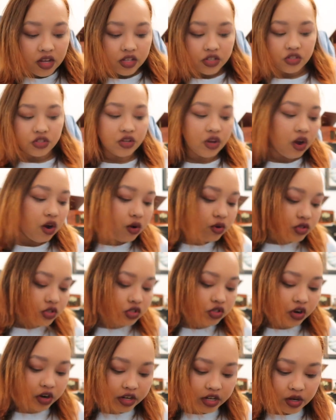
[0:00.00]
So
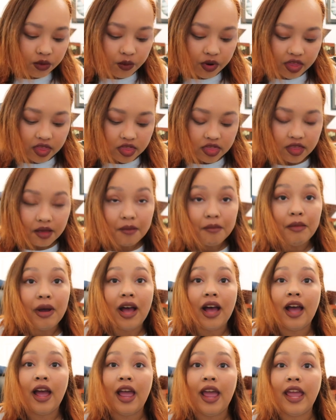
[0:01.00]
starting with
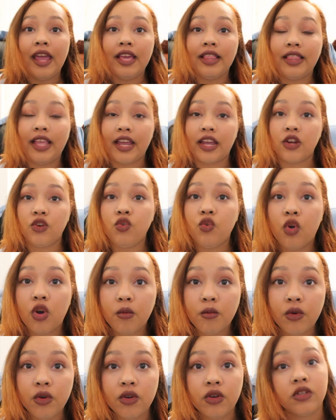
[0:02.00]
my like
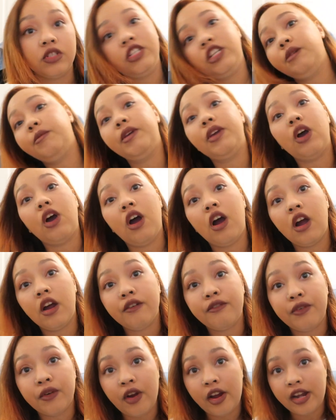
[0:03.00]
normal
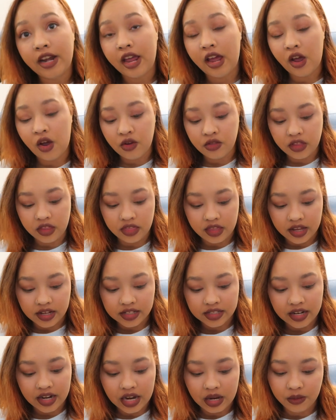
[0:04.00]
TBR for right now, the
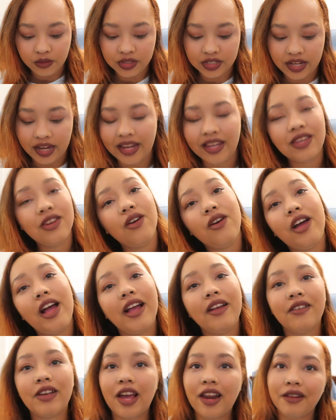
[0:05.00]
things that I was like, you know,
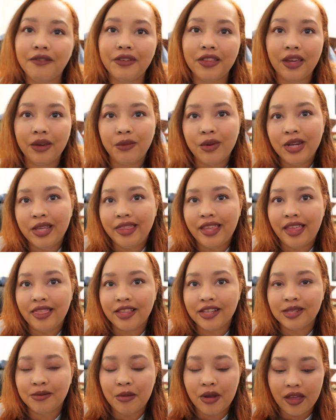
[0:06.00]
I kind of feel like reading that
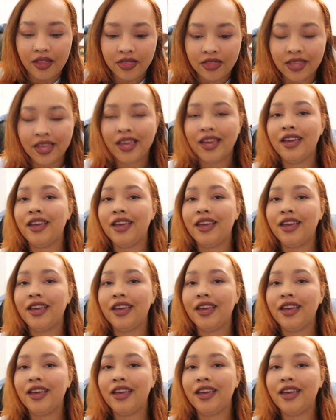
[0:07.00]
this month,